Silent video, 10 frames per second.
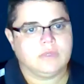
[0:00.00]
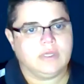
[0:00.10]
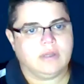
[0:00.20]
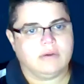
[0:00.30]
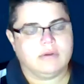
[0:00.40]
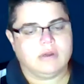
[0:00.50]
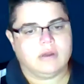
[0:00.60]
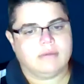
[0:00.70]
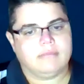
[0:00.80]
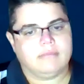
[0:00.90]
You know,
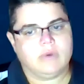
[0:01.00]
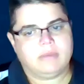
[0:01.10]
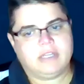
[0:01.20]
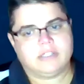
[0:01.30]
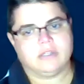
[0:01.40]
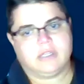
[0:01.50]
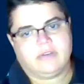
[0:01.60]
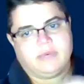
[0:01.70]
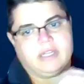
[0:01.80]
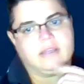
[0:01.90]
we want to make sure that
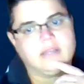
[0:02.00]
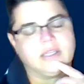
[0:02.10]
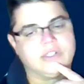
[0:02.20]
everybody